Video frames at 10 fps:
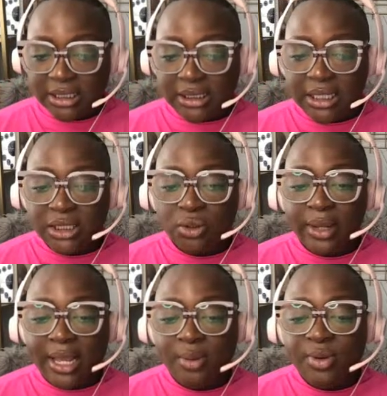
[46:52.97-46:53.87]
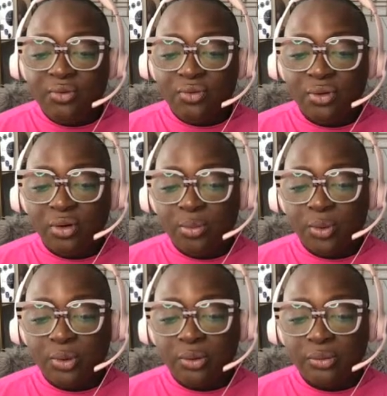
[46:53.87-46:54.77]
I said it's okay to be
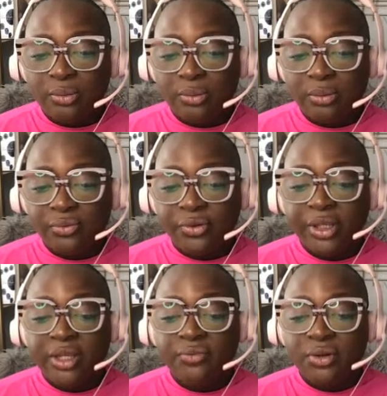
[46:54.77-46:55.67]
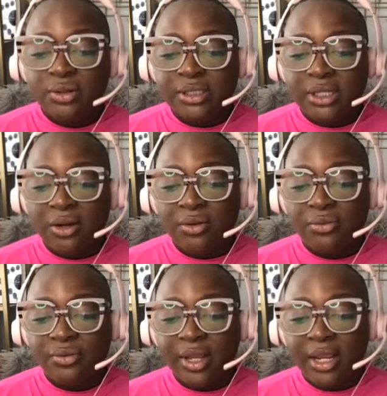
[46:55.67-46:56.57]
vulnerable, forgive
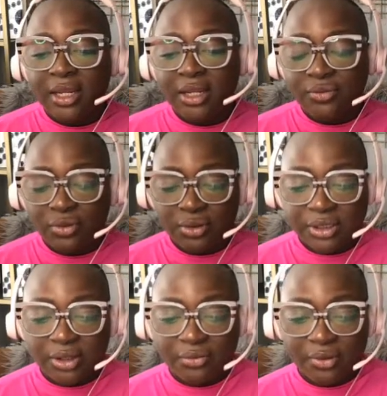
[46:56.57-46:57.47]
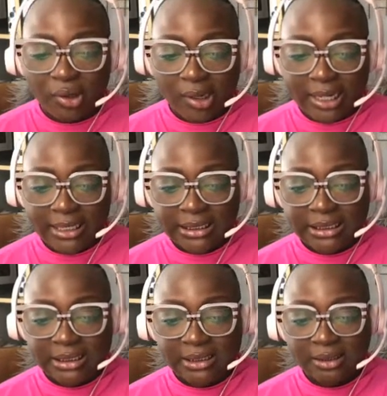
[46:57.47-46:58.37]
yourself, and give yourself
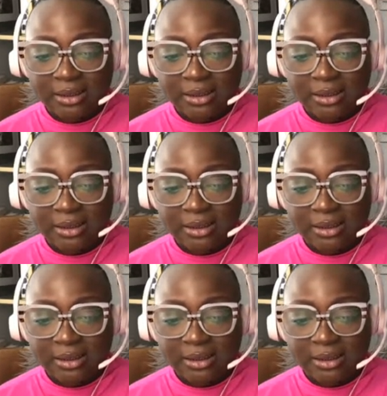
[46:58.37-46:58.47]
grace.